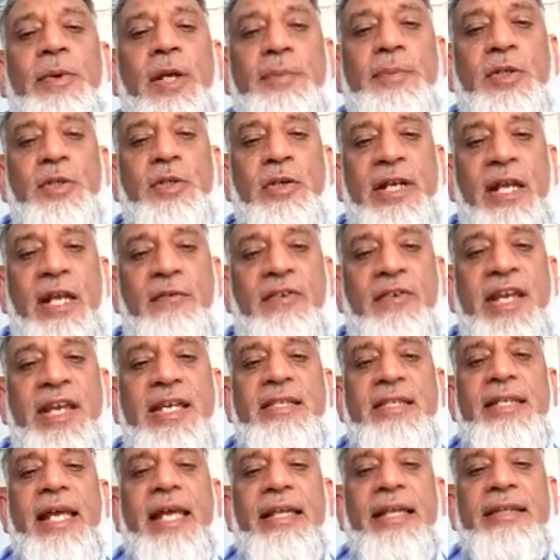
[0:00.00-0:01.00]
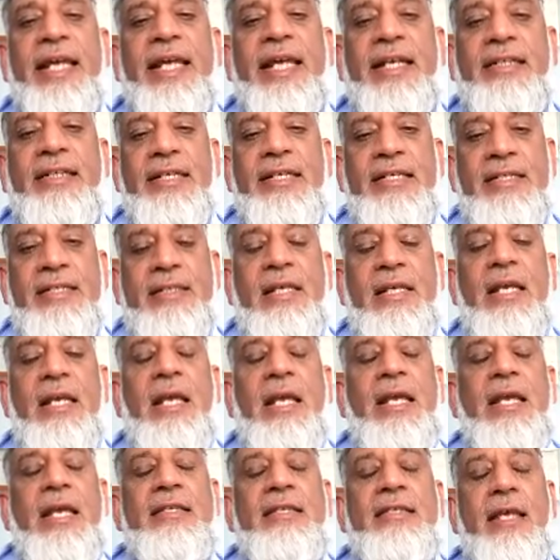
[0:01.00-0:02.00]
up your airways, and that is
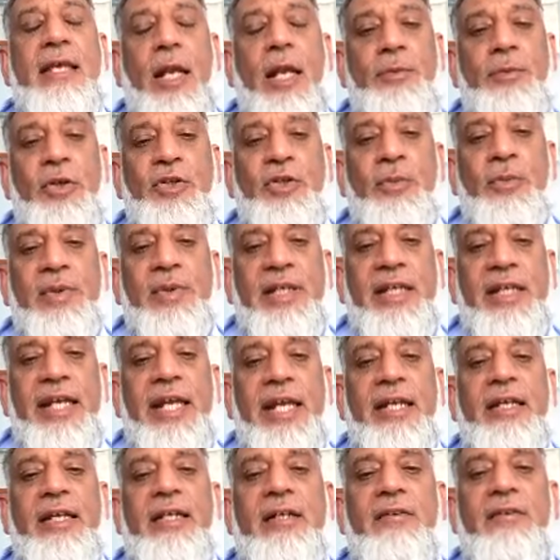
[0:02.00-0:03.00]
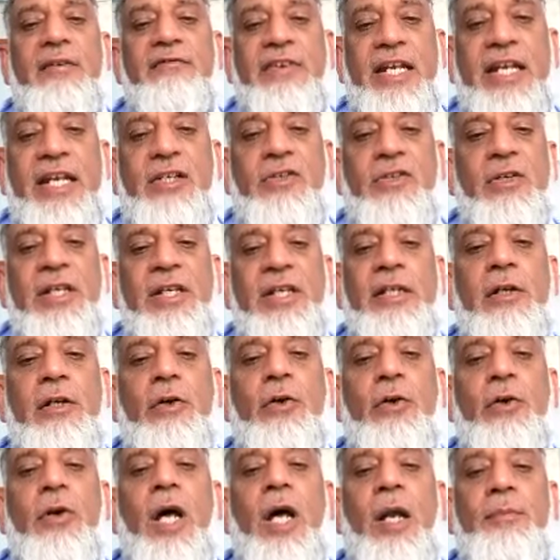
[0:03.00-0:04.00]
salbutamol inhaler, Ventolin, or
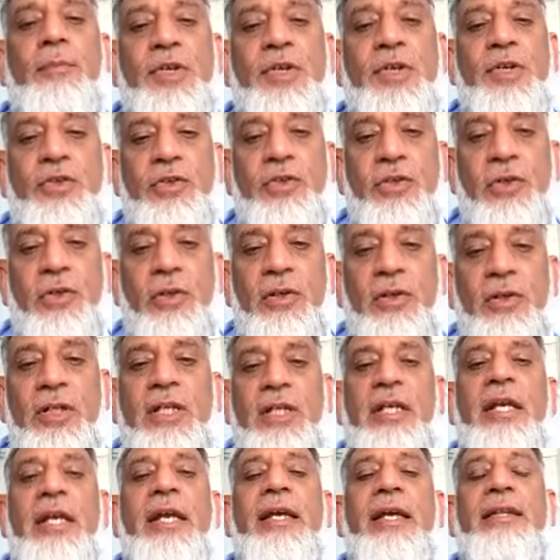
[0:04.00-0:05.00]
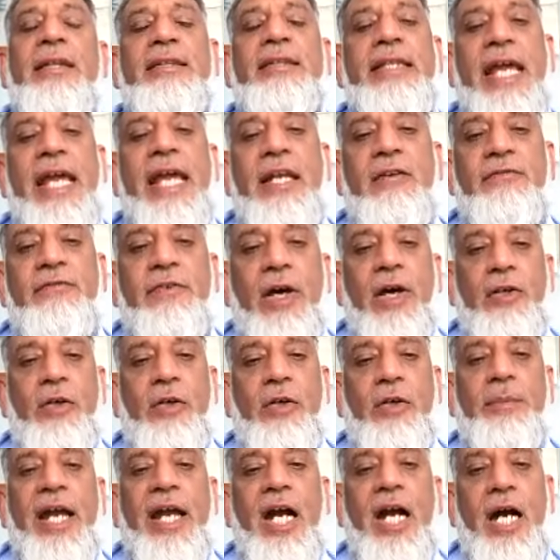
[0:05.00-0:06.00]
albuterol. Then followed
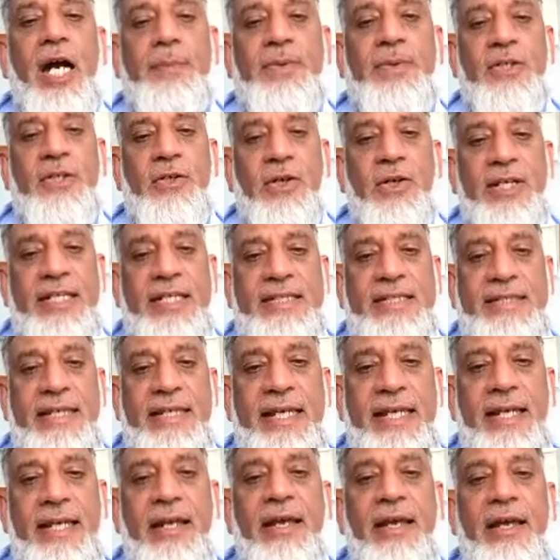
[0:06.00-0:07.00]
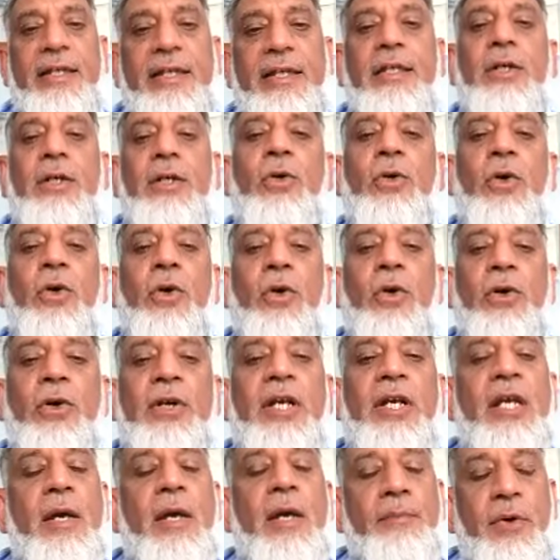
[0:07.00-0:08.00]
by hypertonic saline or
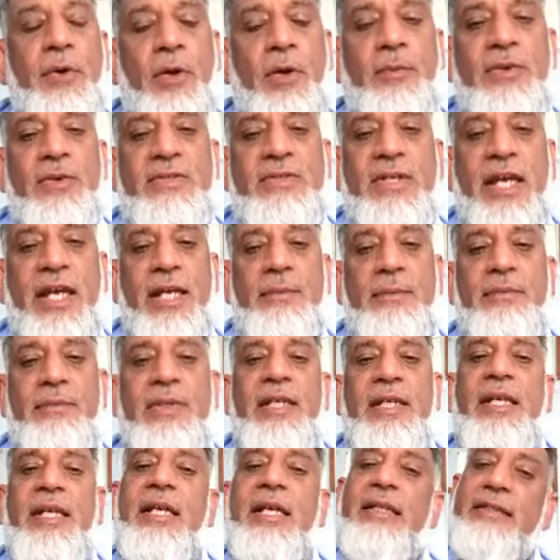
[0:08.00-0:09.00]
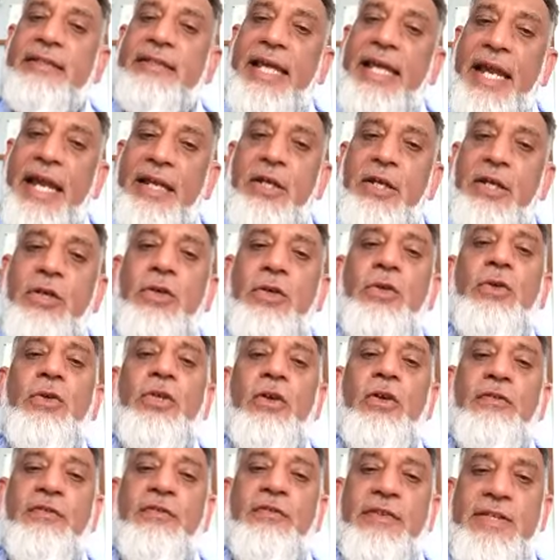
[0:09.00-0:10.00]
pulmozyme. Then do your
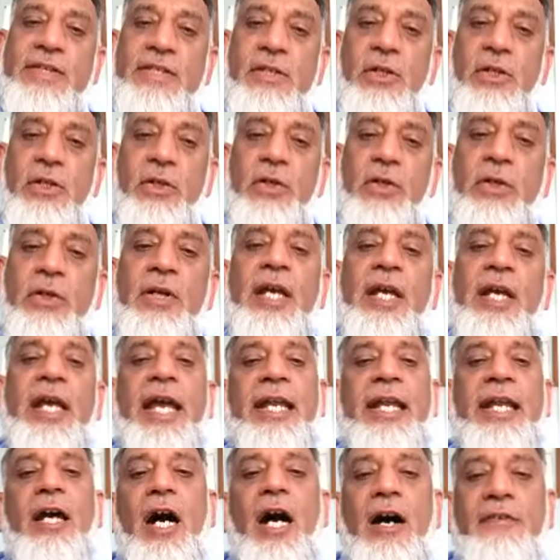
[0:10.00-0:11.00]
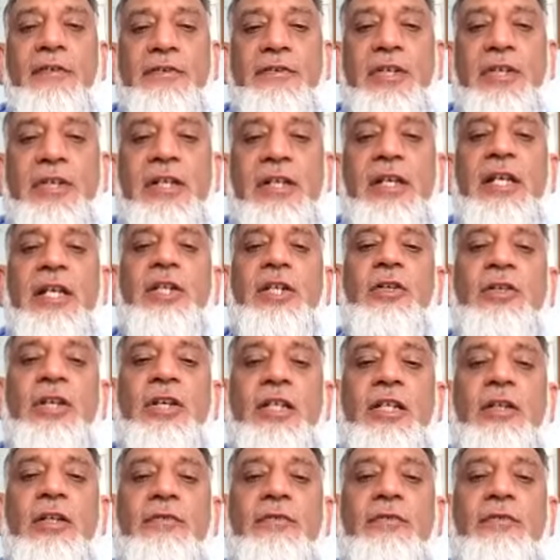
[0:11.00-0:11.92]
physio, and after you've done your